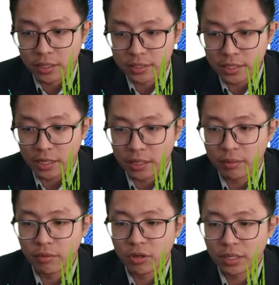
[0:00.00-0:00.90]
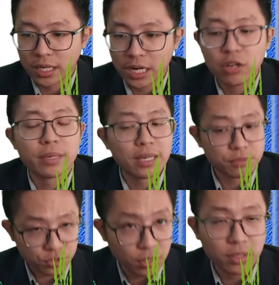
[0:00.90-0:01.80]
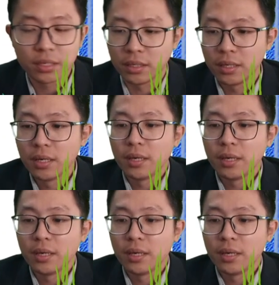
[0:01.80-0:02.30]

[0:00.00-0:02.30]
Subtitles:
isn't it? The current will become stronger.